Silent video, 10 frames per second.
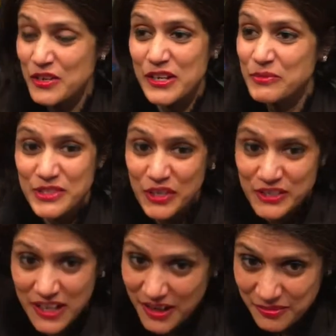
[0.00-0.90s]
No, it was
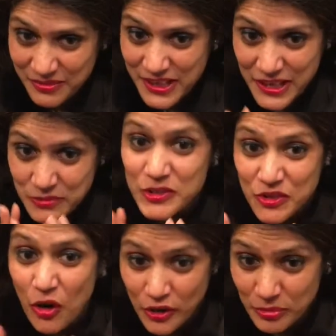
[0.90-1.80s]
not calm. It
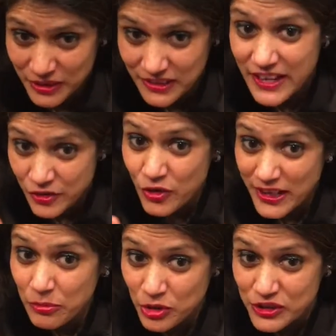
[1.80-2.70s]
was horrible. It
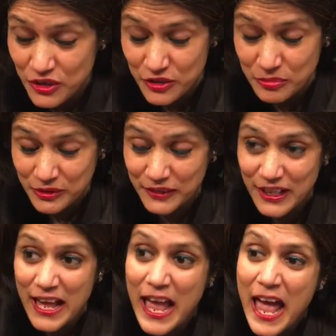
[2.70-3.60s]
really was horrible.
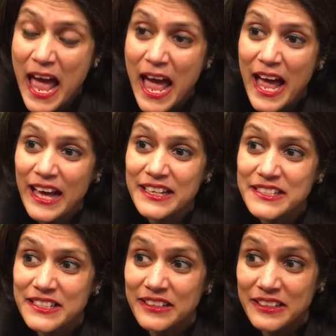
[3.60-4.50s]

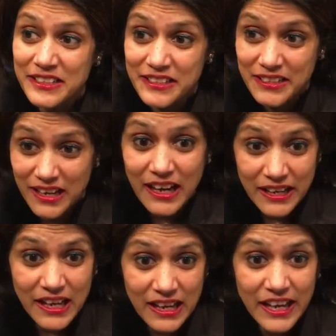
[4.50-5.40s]
And
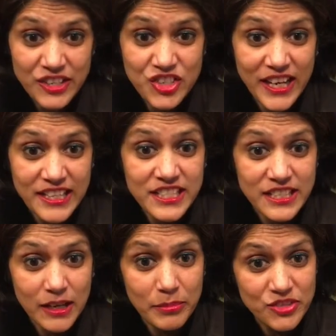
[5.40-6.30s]
I actually
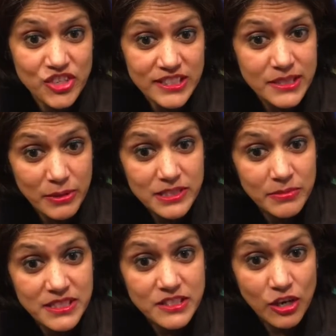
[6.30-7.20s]
ended up in Chelsea
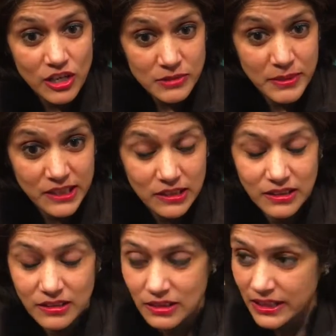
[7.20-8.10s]
Westminster Hospital.
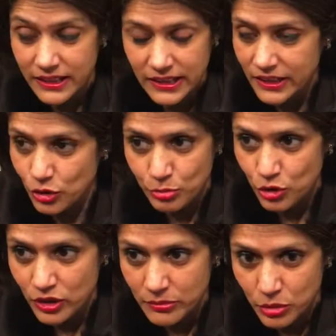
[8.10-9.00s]
Luckily, no
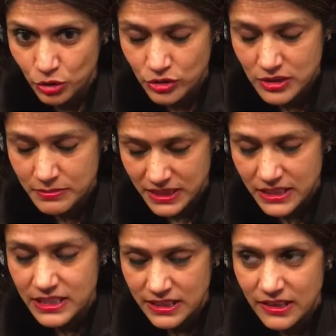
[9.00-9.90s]
broken bones,
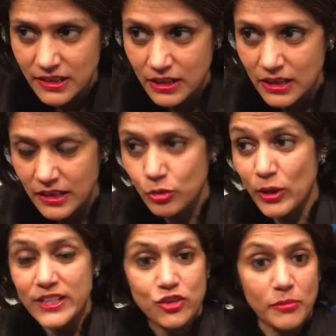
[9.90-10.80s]
but
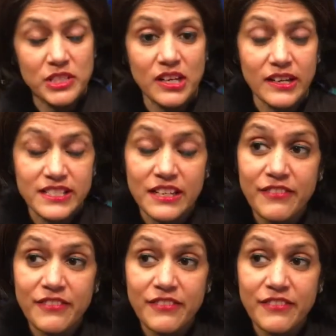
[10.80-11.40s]
quite traumatized.